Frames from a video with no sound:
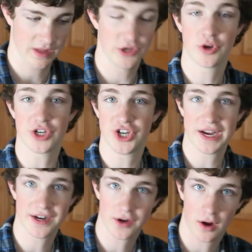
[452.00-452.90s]
you can
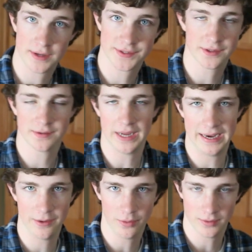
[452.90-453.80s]
check in console
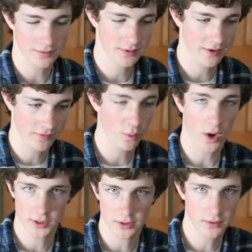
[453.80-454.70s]
and it will if you
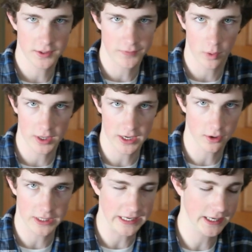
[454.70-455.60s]
want to if you want to get
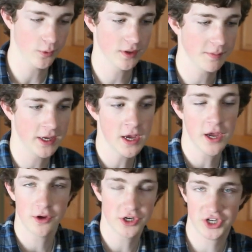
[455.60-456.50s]
all geeky with me
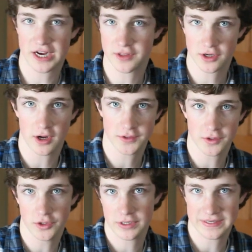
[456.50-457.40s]
you can check in the
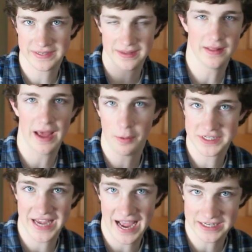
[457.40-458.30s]
console and you can see that that
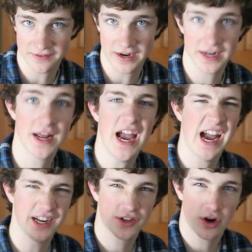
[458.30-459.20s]
was activated
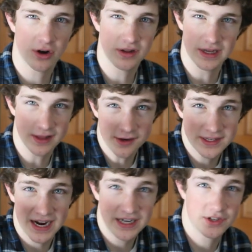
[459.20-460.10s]
and it's currently a little
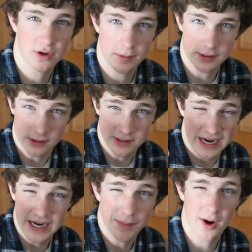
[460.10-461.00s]
tiny script a little
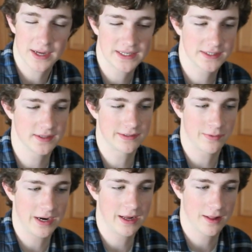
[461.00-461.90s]
tiny process that's
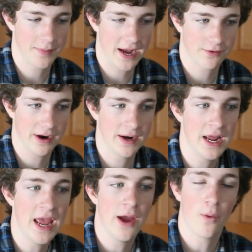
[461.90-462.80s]
running in the background
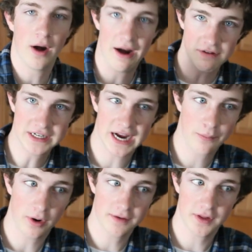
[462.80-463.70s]
where every
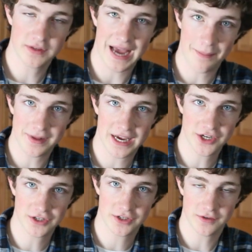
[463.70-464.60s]
time one of those
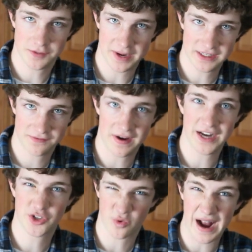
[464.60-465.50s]
applications you
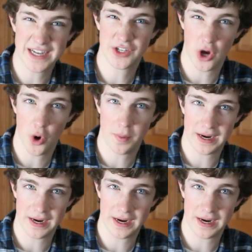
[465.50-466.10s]
specified tries to open